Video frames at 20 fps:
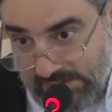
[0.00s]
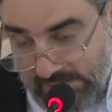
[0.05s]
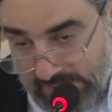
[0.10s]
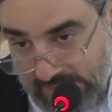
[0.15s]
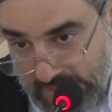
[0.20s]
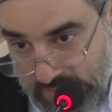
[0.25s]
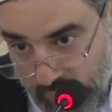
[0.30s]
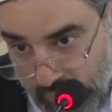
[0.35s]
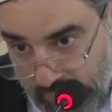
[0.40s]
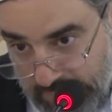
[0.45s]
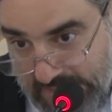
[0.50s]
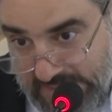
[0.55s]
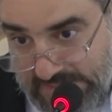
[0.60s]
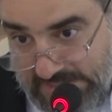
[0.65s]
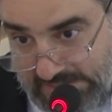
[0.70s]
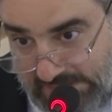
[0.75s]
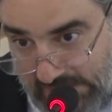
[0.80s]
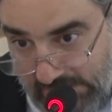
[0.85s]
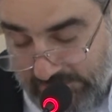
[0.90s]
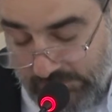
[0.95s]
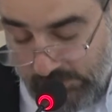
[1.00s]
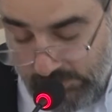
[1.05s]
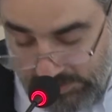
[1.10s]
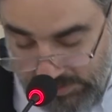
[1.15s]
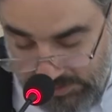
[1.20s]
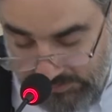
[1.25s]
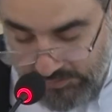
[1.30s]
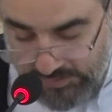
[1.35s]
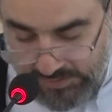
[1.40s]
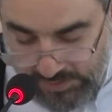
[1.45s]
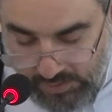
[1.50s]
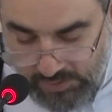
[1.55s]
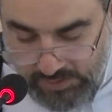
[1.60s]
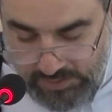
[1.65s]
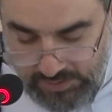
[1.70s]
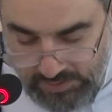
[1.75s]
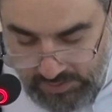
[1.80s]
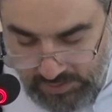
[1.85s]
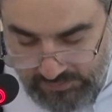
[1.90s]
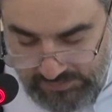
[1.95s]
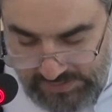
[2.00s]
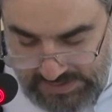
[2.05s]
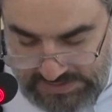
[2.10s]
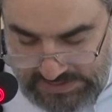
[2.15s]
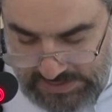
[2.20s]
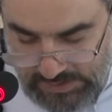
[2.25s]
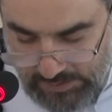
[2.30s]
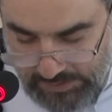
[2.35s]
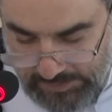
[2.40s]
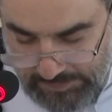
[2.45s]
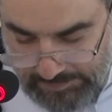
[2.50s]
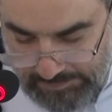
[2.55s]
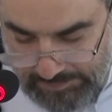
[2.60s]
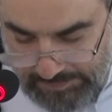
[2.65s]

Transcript: this will be a scaffolding for the honor of Islam.